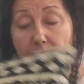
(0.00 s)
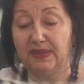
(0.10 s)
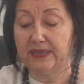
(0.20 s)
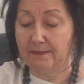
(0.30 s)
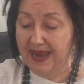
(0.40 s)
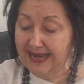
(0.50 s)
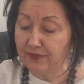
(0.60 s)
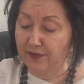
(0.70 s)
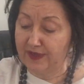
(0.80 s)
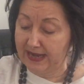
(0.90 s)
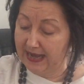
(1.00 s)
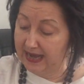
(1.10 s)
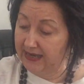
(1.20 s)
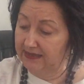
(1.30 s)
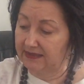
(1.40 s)
But the main thing
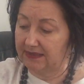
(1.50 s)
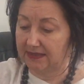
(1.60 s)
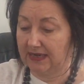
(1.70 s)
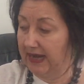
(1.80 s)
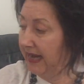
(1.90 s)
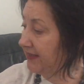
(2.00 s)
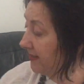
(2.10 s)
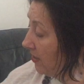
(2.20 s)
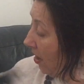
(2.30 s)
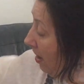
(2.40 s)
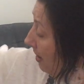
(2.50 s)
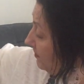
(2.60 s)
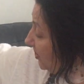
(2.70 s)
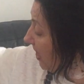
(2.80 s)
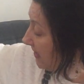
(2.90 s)
is, it's an
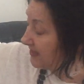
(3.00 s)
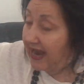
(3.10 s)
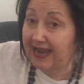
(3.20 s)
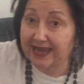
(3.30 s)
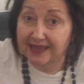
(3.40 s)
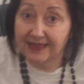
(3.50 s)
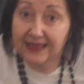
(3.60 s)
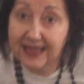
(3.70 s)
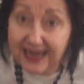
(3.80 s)
object I can